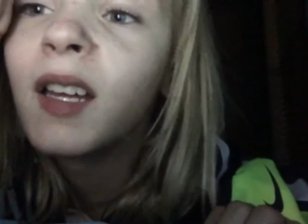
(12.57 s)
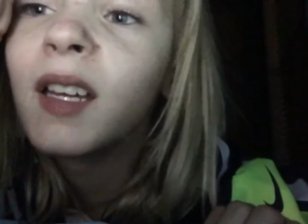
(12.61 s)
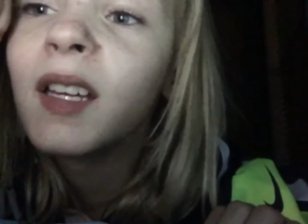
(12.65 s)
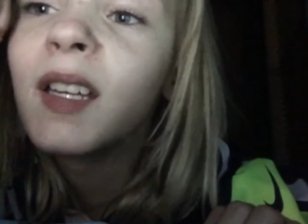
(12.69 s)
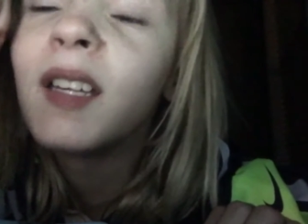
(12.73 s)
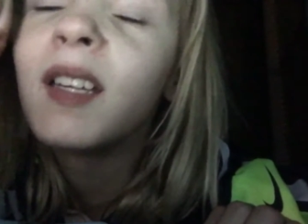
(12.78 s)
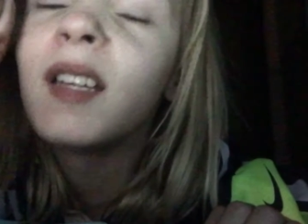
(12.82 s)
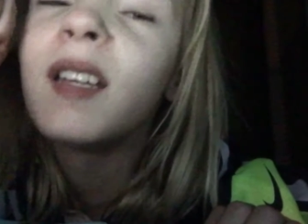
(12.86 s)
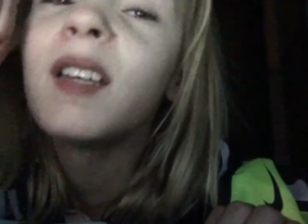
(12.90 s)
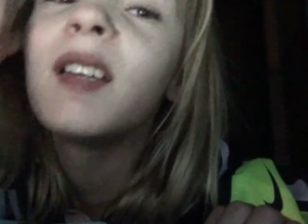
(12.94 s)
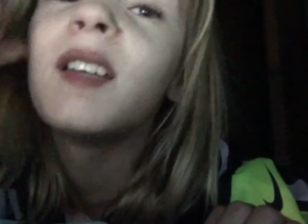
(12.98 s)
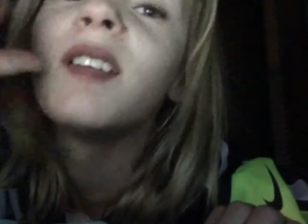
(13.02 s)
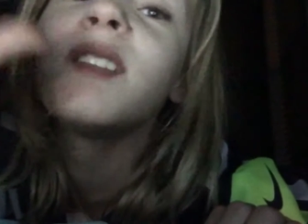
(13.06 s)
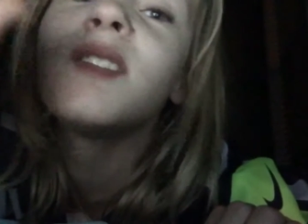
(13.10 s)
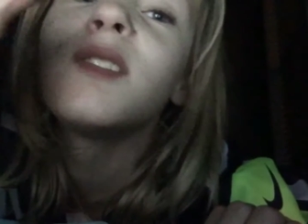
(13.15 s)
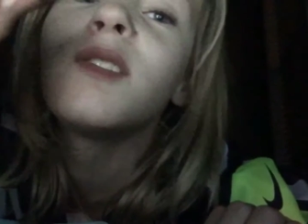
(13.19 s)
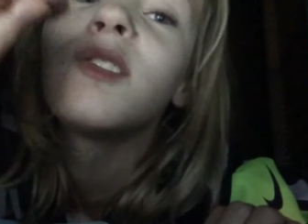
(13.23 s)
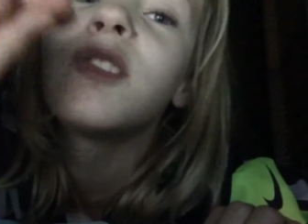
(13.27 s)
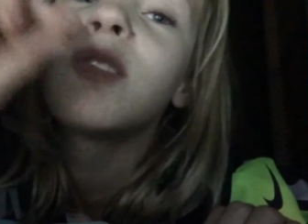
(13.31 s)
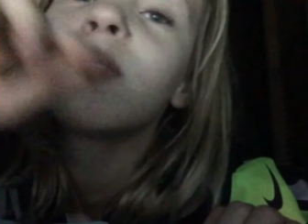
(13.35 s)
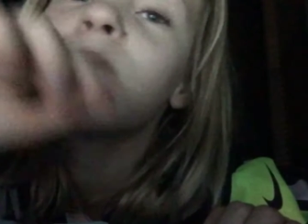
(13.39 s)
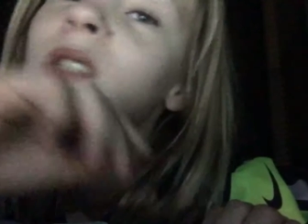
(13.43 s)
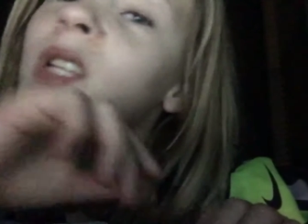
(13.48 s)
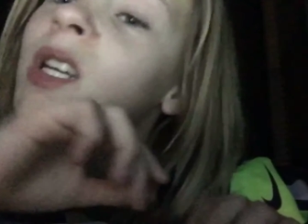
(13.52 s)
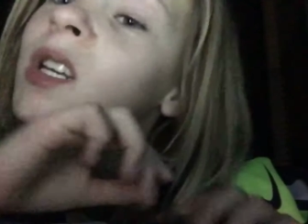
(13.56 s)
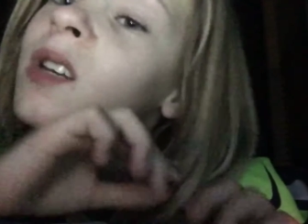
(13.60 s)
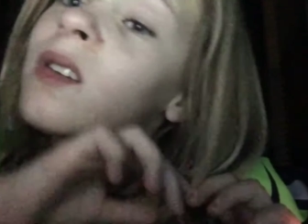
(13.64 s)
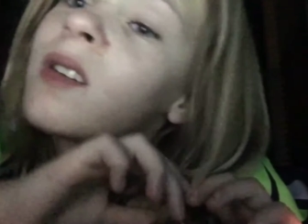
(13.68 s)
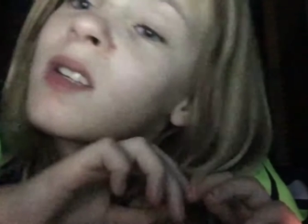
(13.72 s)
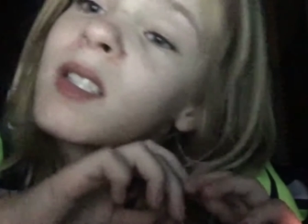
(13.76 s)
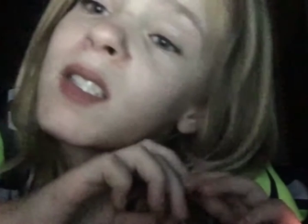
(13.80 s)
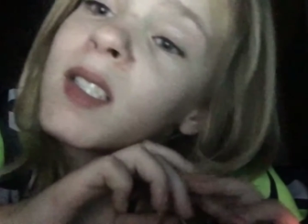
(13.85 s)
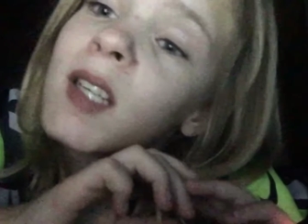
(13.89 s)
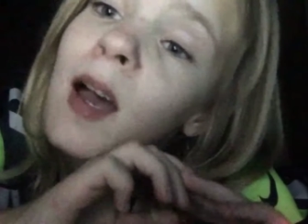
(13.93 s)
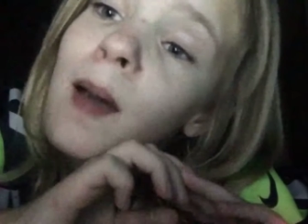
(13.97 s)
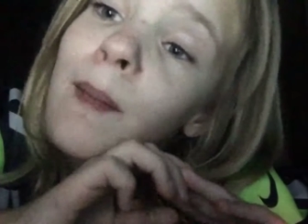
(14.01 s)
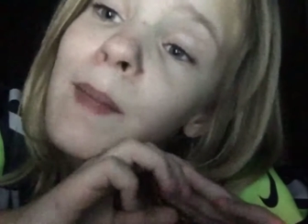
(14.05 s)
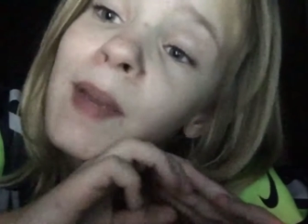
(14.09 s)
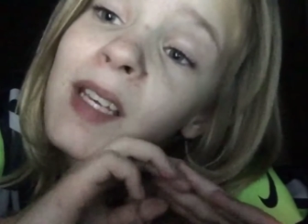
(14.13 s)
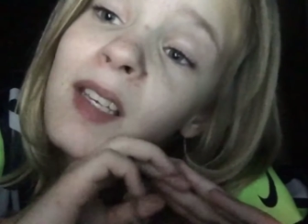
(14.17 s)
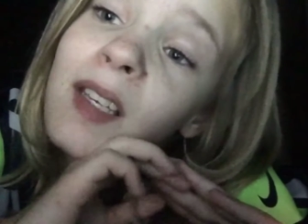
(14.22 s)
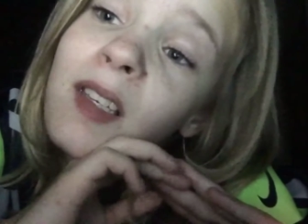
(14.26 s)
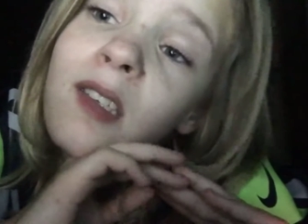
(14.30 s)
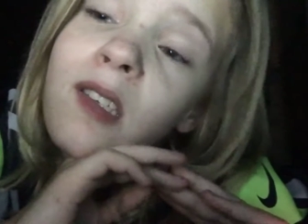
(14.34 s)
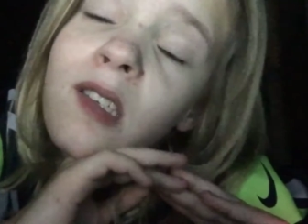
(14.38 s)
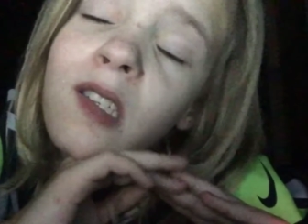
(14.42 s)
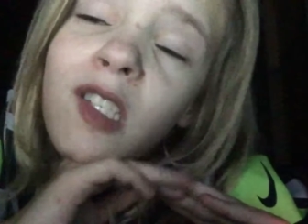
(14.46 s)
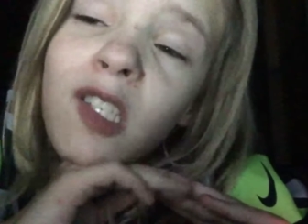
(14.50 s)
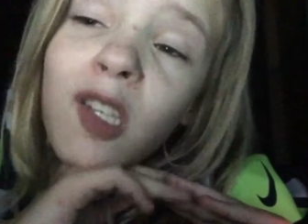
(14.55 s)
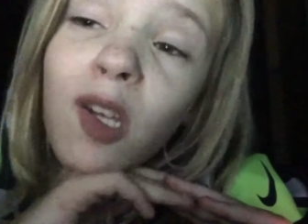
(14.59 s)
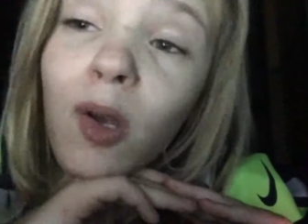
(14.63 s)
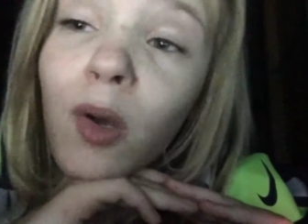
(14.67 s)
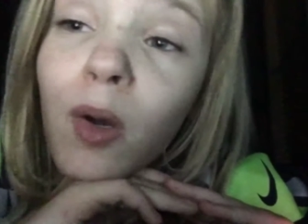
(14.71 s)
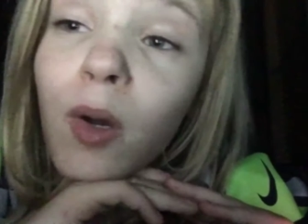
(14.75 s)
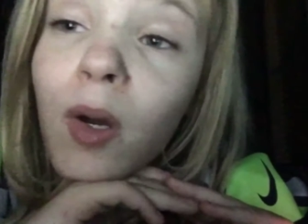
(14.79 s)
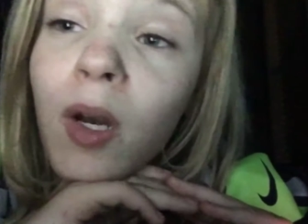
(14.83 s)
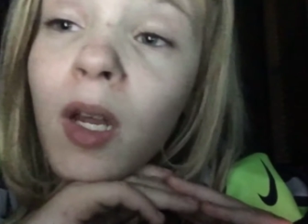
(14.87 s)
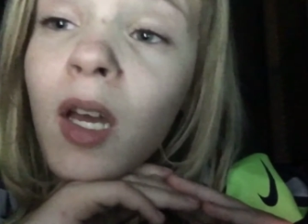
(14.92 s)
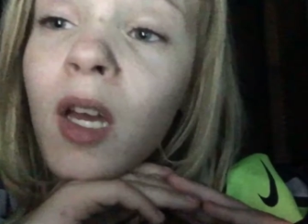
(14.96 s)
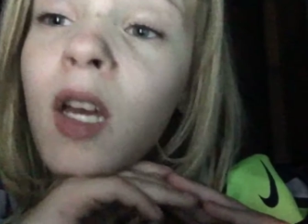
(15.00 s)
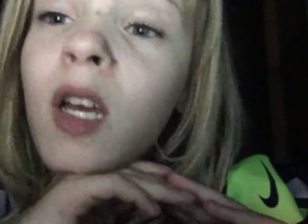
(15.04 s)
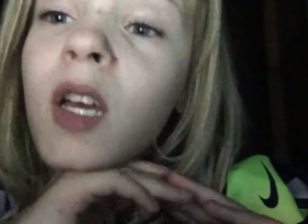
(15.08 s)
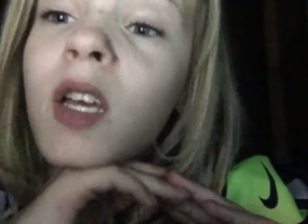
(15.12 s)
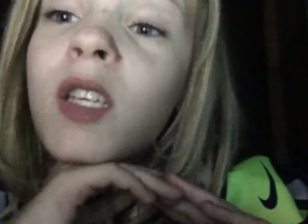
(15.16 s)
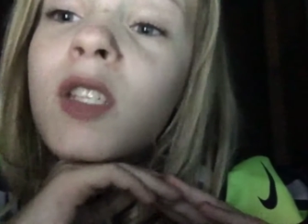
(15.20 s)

He, his YouTube channel is coming soon.